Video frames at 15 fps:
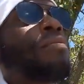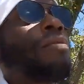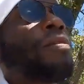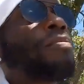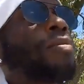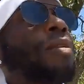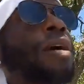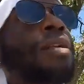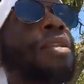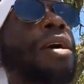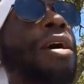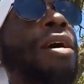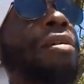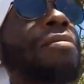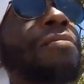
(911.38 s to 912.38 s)
people like
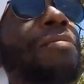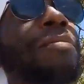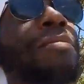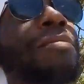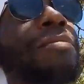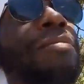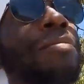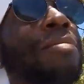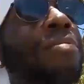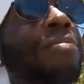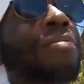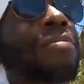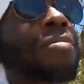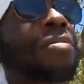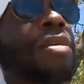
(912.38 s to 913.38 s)
that
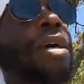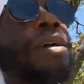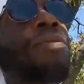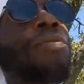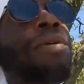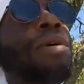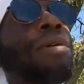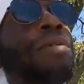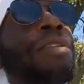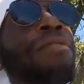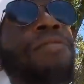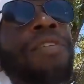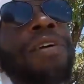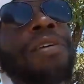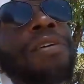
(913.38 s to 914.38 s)
ain't real,
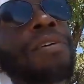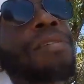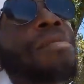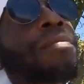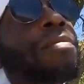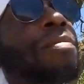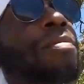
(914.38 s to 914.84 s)
fake.